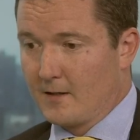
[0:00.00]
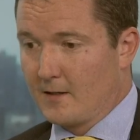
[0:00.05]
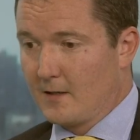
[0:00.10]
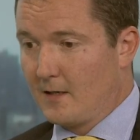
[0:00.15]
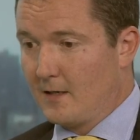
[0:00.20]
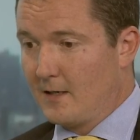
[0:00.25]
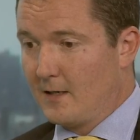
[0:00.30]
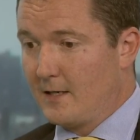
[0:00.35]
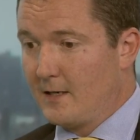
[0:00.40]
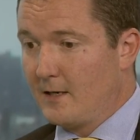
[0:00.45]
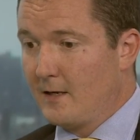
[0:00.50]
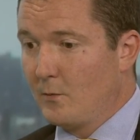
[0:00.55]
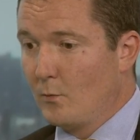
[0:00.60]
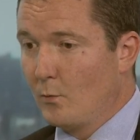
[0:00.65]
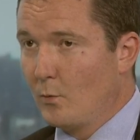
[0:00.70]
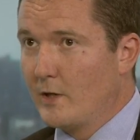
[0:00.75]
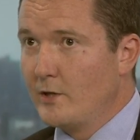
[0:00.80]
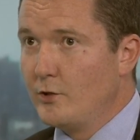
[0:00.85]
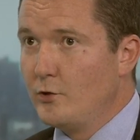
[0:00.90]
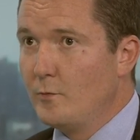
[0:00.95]
Clearly,
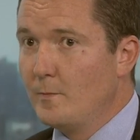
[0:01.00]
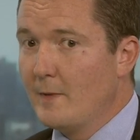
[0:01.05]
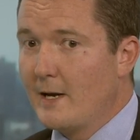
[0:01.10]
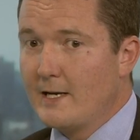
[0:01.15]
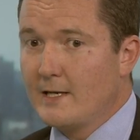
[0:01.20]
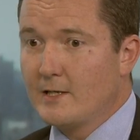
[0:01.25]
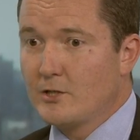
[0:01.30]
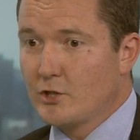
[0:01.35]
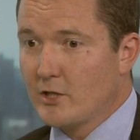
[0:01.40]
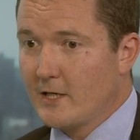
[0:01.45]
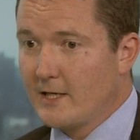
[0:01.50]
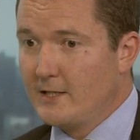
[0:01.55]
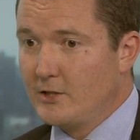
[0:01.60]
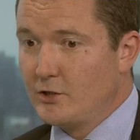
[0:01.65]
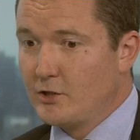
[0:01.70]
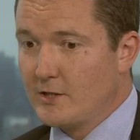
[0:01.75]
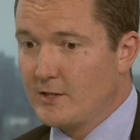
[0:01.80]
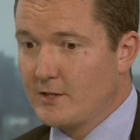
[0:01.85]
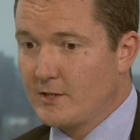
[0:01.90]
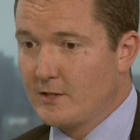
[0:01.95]
when you make
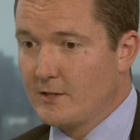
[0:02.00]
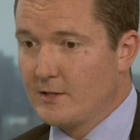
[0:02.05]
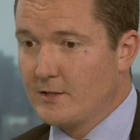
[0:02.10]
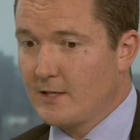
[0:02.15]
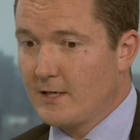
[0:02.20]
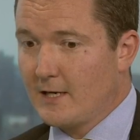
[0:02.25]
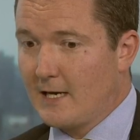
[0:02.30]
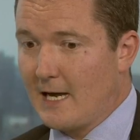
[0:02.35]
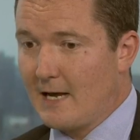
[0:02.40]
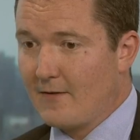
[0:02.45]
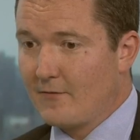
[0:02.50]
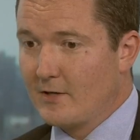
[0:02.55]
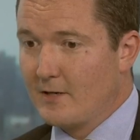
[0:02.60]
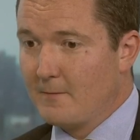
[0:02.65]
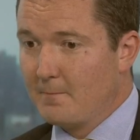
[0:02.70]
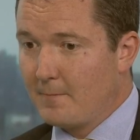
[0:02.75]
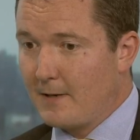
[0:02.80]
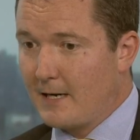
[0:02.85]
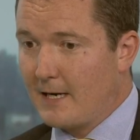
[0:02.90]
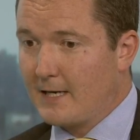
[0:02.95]
changes that have an
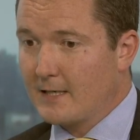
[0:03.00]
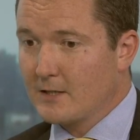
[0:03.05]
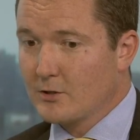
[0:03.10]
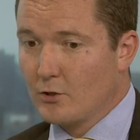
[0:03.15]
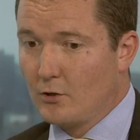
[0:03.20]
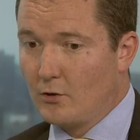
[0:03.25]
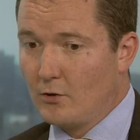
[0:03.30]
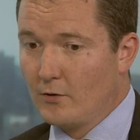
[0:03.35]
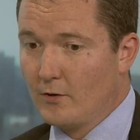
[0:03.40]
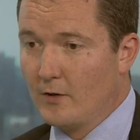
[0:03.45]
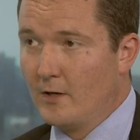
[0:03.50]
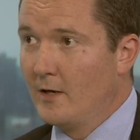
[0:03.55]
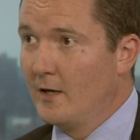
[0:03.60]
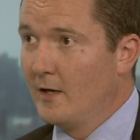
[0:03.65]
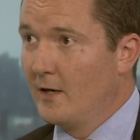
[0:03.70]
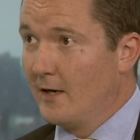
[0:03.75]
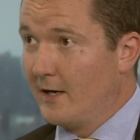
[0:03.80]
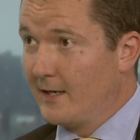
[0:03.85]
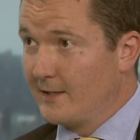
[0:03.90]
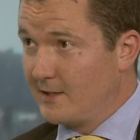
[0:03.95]
impact on
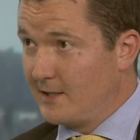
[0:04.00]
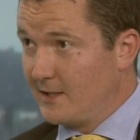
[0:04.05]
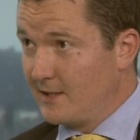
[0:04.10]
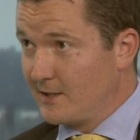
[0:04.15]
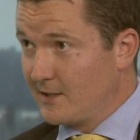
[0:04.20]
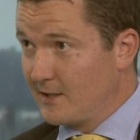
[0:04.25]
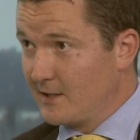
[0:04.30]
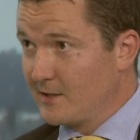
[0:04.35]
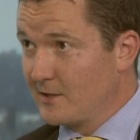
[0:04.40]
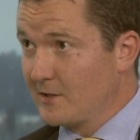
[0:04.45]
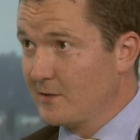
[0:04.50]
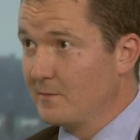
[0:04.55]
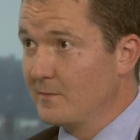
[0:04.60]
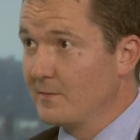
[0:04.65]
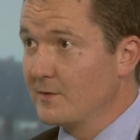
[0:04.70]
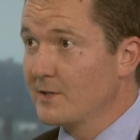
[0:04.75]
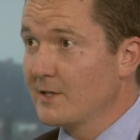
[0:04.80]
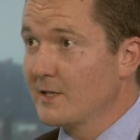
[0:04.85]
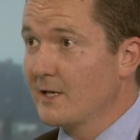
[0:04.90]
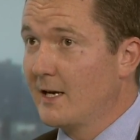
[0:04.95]
IT
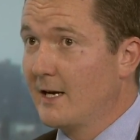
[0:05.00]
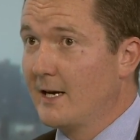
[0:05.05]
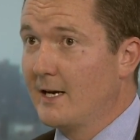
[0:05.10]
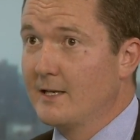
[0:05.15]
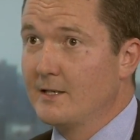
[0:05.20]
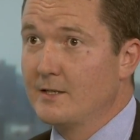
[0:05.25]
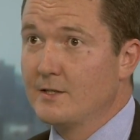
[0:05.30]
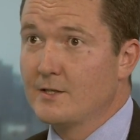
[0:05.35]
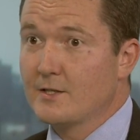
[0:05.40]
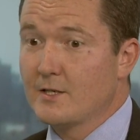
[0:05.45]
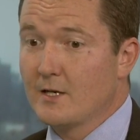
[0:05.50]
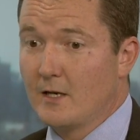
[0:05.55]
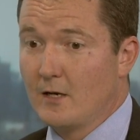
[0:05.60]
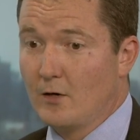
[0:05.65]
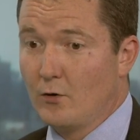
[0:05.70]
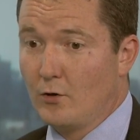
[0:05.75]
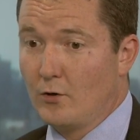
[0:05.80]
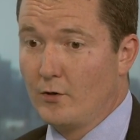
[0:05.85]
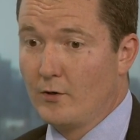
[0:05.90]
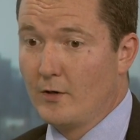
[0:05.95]
systems and
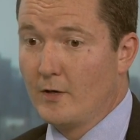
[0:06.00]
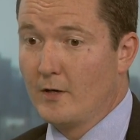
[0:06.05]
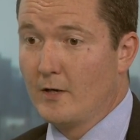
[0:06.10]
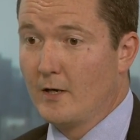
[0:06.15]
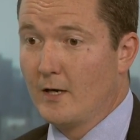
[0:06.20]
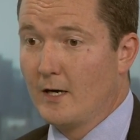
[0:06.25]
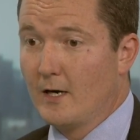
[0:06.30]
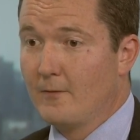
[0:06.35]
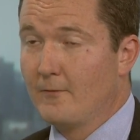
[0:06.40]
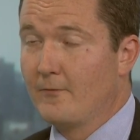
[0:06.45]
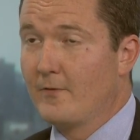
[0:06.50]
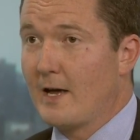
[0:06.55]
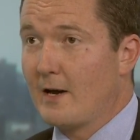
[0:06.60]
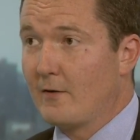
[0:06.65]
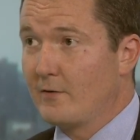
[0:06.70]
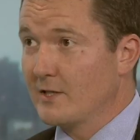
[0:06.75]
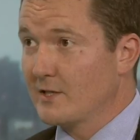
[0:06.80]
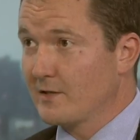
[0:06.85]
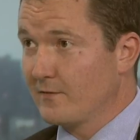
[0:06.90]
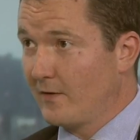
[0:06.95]
on
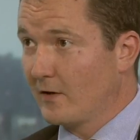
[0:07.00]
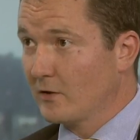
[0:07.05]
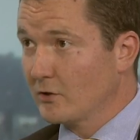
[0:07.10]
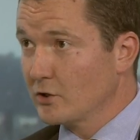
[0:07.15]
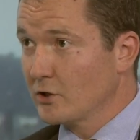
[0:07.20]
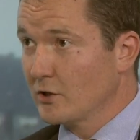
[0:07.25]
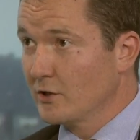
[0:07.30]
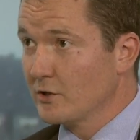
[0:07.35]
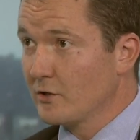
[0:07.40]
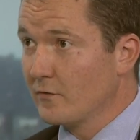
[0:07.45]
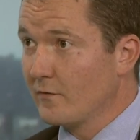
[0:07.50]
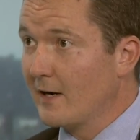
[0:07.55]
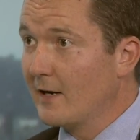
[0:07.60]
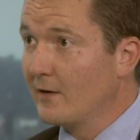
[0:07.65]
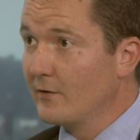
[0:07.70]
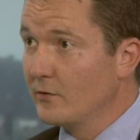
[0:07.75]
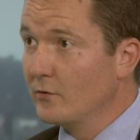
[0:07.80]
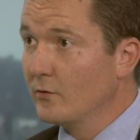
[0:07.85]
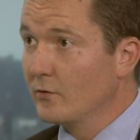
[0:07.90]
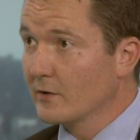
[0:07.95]
various functions
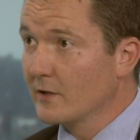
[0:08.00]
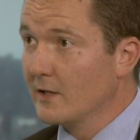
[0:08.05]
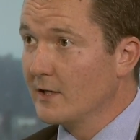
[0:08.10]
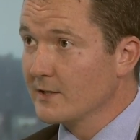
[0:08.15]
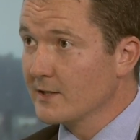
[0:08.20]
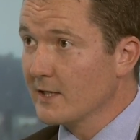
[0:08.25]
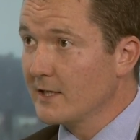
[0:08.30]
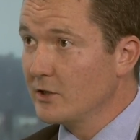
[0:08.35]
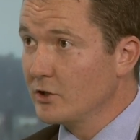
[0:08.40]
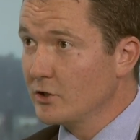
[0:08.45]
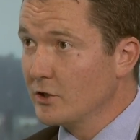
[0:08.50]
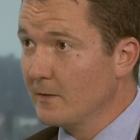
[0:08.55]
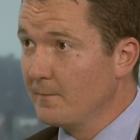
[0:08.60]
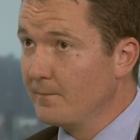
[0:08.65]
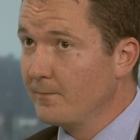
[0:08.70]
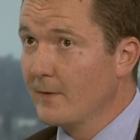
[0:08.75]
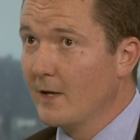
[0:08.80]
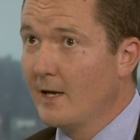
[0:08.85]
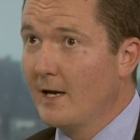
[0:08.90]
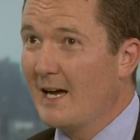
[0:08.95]
around the
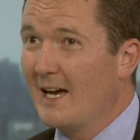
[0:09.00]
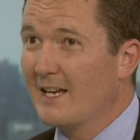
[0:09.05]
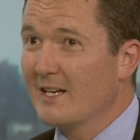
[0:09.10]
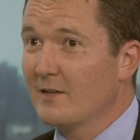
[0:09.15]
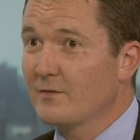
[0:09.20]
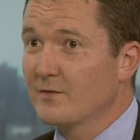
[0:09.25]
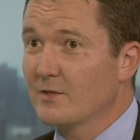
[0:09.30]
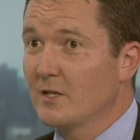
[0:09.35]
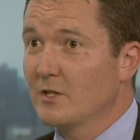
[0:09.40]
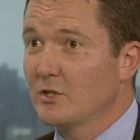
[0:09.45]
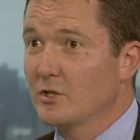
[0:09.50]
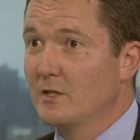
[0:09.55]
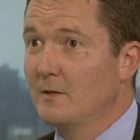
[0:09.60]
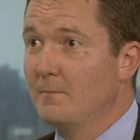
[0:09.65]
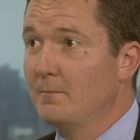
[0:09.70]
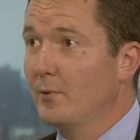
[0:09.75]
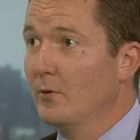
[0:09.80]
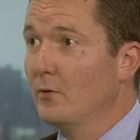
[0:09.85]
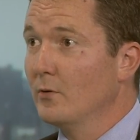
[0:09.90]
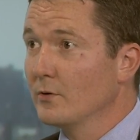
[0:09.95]
organisation and have such an
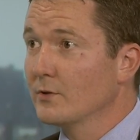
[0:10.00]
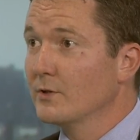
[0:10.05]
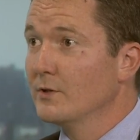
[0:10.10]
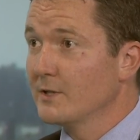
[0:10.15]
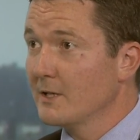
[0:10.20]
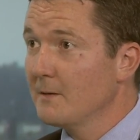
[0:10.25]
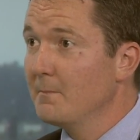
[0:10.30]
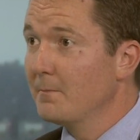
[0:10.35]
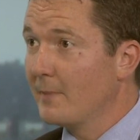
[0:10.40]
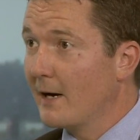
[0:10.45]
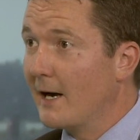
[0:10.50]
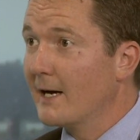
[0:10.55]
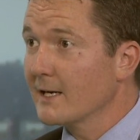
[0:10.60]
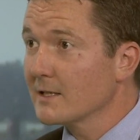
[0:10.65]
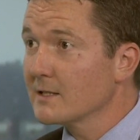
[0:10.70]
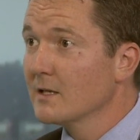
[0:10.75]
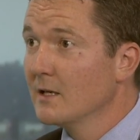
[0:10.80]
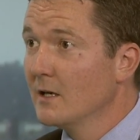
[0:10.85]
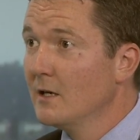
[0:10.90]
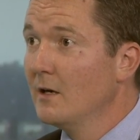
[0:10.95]
important
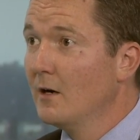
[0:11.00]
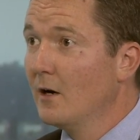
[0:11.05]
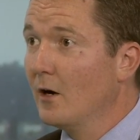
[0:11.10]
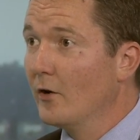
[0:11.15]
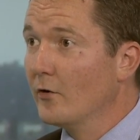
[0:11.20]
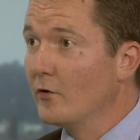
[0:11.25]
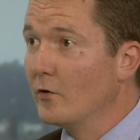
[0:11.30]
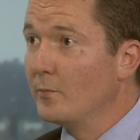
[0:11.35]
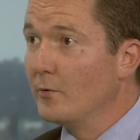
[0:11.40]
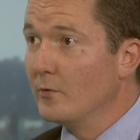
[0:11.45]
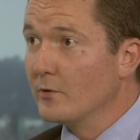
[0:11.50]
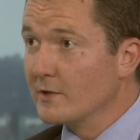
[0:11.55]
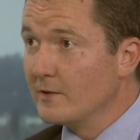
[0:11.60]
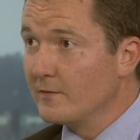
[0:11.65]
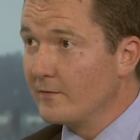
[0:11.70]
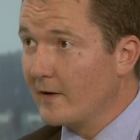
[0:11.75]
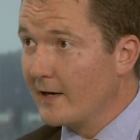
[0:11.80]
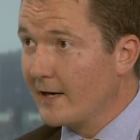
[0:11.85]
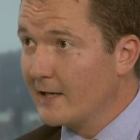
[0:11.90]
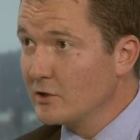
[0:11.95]
impact on the
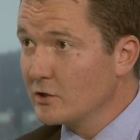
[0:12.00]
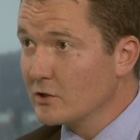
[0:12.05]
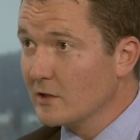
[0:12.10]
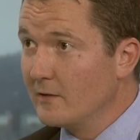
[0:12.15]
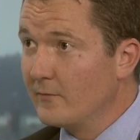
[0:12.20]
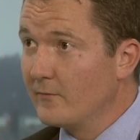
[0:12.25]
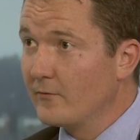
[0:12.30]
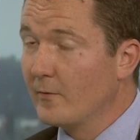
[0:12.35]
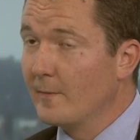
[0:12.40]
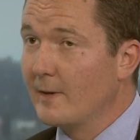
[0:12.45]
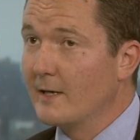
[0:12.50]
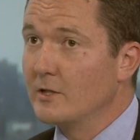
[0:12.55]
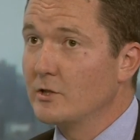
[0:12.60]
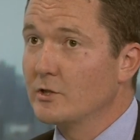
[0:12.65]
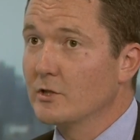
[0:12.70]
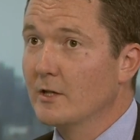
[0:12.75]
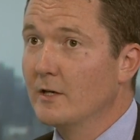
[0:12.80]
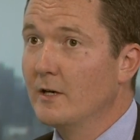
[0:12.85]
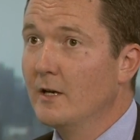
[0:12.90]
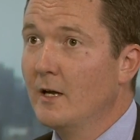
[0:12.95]
reported financial
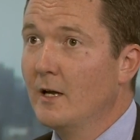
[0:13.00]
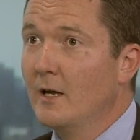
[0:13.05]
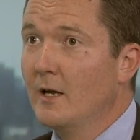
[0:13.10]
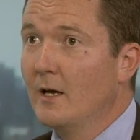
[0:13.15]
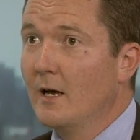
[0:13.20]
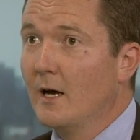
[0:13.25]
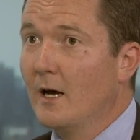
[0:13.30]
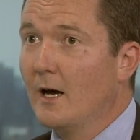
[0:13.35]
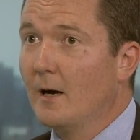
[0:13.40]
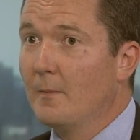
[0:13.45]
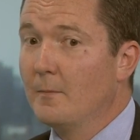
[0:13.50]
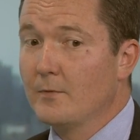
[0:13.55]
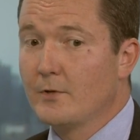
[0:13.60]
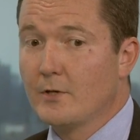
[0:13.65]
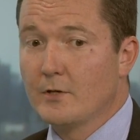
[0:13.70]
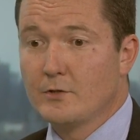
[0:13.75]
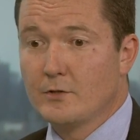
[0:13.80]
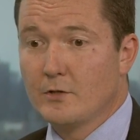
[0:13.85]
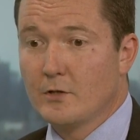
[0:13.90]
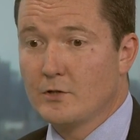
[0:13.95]
information,
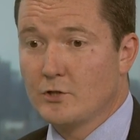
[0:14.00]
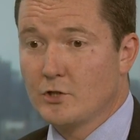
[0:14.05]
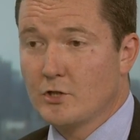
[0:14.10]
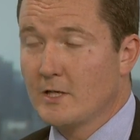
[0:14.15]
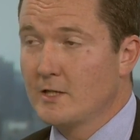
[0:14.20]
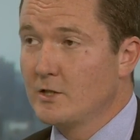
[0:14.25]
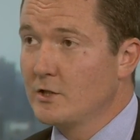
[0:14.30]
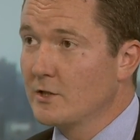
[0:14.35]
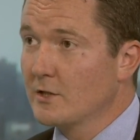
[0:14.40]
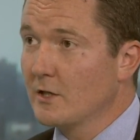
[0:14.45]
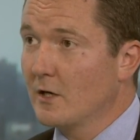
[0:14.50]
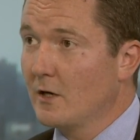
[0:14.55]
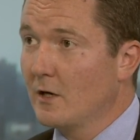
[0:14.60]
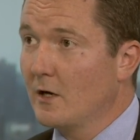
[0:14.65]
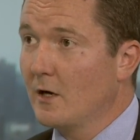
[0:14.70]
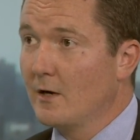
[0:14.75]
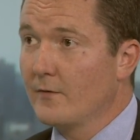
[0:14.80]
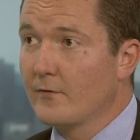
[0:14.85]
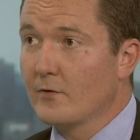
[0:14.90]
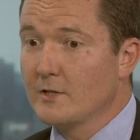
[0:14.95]
those changes
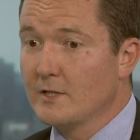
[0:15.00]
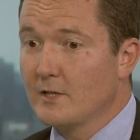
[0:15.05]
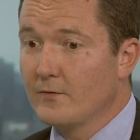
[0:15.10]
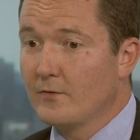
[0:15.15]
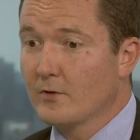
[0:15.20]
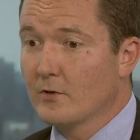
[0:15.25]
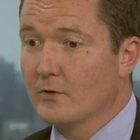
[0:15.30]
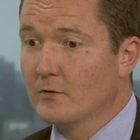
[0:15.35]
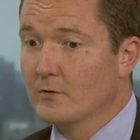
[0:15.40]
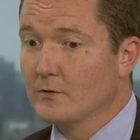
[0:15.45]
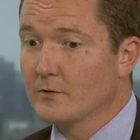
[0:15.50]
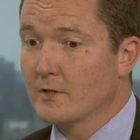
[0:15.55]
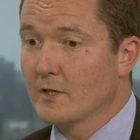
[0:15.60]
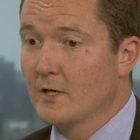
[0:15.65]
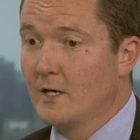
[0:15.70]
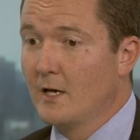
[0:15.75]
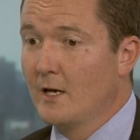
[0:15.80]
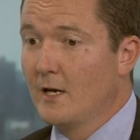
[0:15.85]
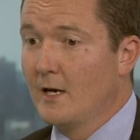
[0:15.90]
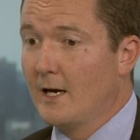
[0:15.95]
are very difficult
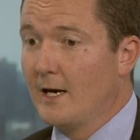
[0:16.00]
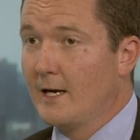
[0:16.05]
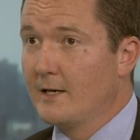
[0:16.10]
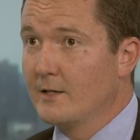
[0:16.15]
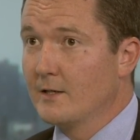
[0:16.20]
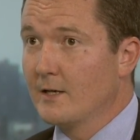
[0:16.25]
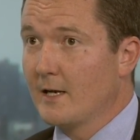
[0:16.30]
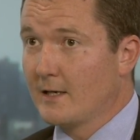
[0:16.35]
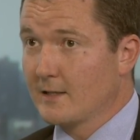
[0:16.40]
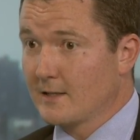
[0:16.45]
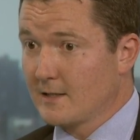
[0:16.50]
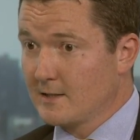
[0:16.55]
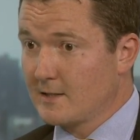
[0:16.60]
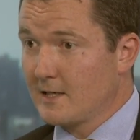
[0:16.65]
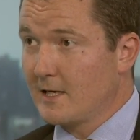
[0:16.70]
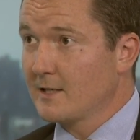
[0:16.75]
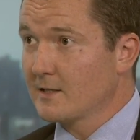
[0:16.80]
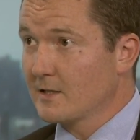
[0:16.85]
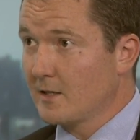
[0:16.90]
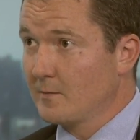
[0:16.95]
and can
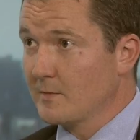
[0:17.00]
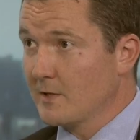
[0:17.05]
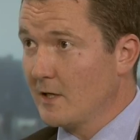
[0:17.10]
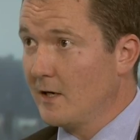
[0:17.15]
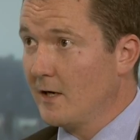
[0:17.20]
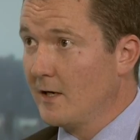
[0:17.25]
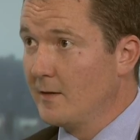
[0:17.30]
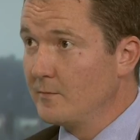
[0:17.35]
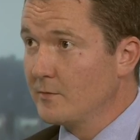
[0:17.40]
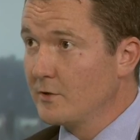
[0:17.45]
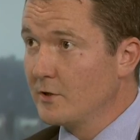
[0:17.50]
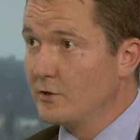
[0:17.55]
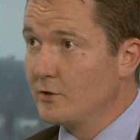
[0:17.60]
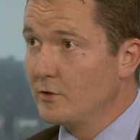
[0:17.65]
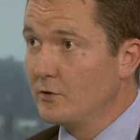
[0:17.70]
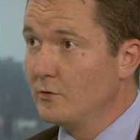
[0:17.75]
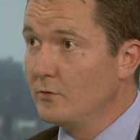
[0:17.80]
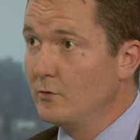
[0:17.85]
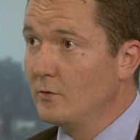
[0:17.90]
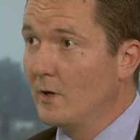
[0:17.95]
take some time to
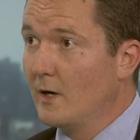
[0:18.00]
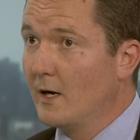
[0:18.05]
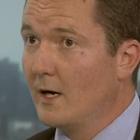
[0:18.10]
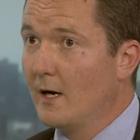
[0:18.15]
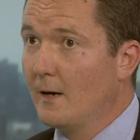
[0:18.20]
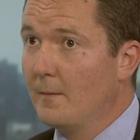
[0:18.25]
do